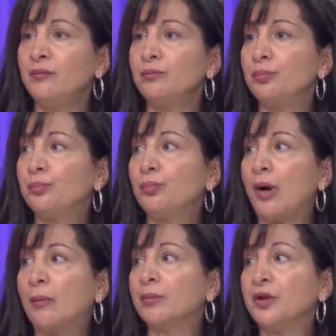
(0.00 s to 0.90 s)
Yeah.
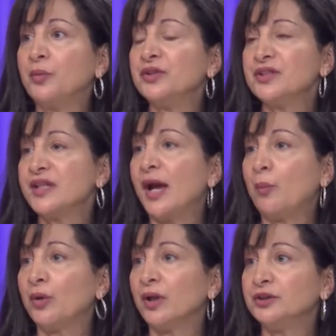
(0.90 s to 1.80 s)
Probably wouldn't say
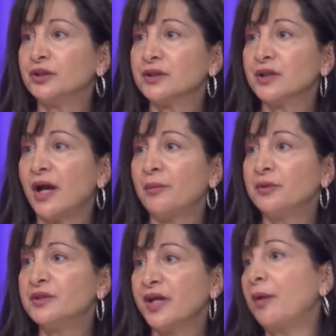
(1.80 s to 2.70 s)
I'm religious. Right. I
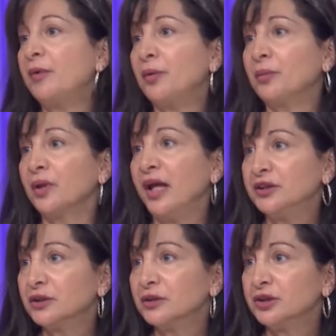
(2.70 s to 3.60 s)
would say I'm in a
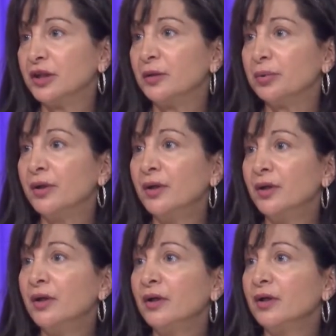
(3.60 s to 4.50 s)
relationship, right?
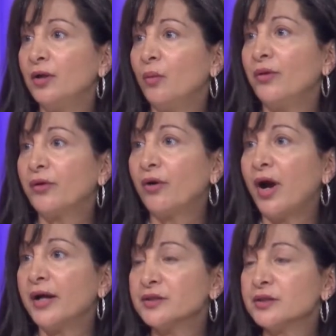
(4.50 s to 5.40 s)
You know, with
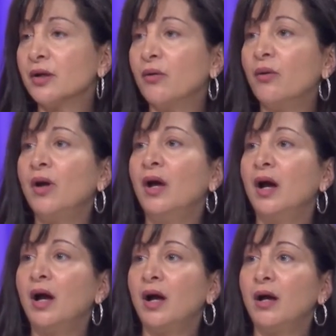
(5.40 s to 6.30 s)
Christ. So, uh,
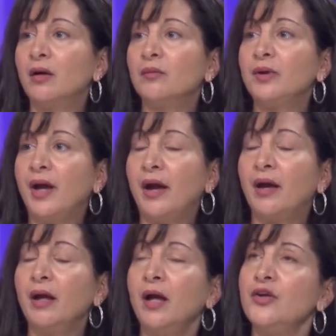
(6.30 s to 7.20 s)
right. uh,
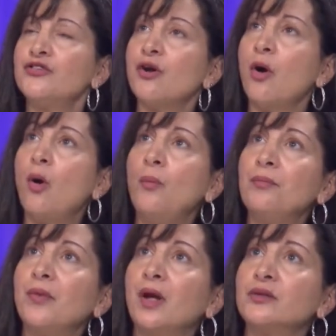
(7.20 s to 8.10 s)
yeah.
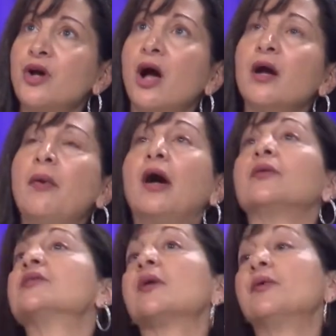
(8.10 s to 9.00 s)
So, talk
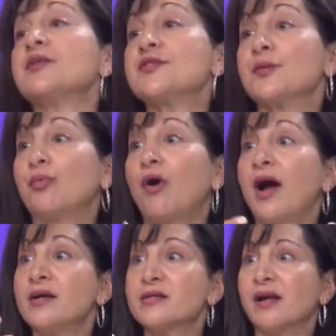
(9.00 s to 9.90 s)
about some of the
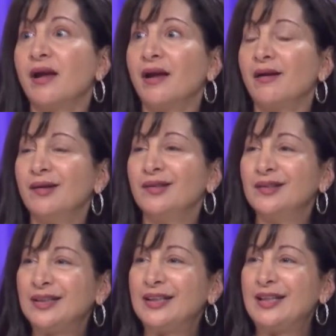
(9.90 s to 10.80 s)
surprising
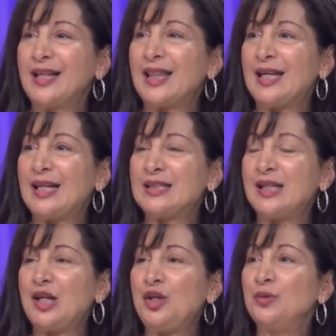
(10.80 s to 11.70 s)
yeah. things
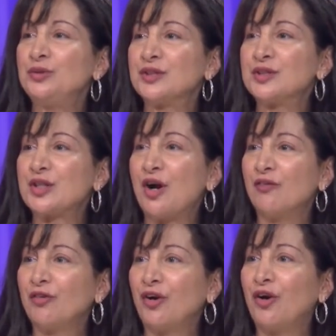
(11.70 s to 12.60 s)
that you
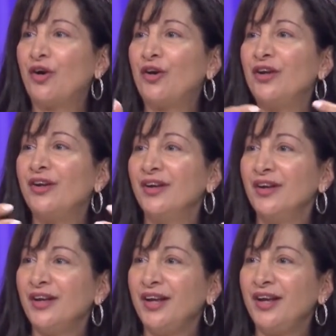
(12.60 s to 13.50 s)
discovered
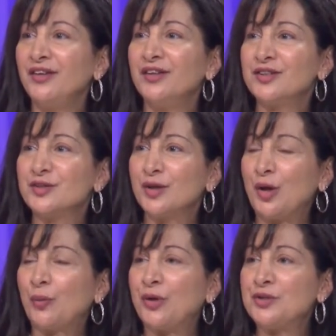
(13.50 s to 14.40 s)
yeah. in this
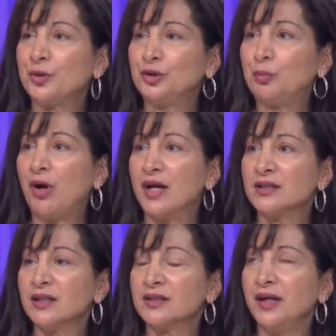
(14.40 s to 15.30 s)
uh, research process.